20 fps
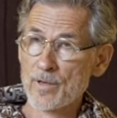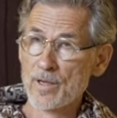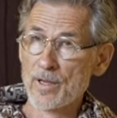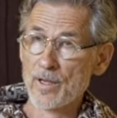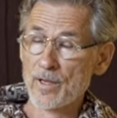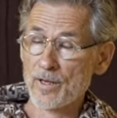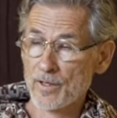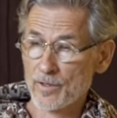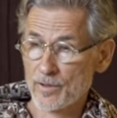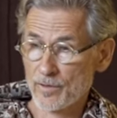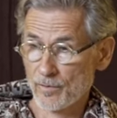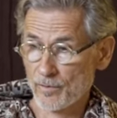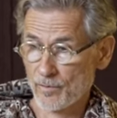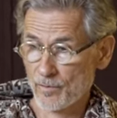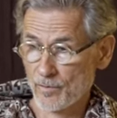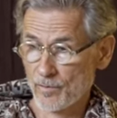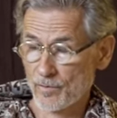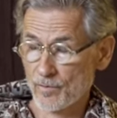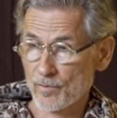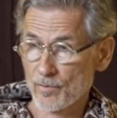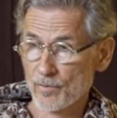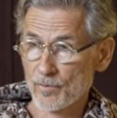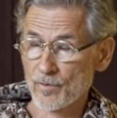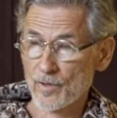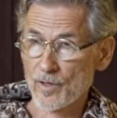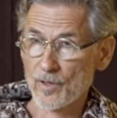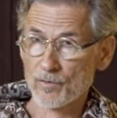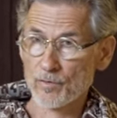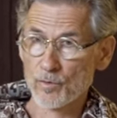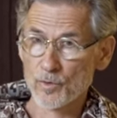And
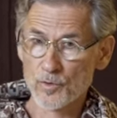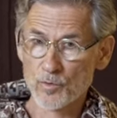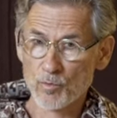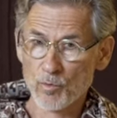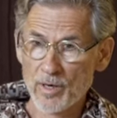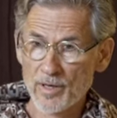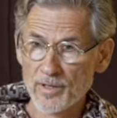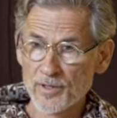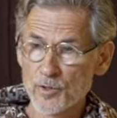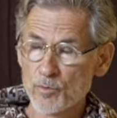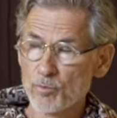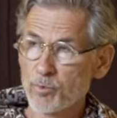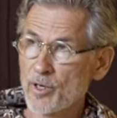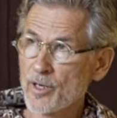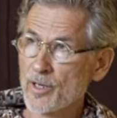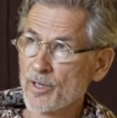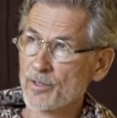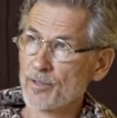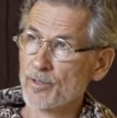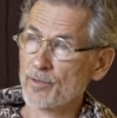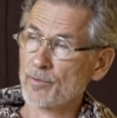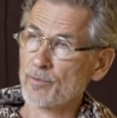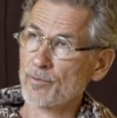it was widespread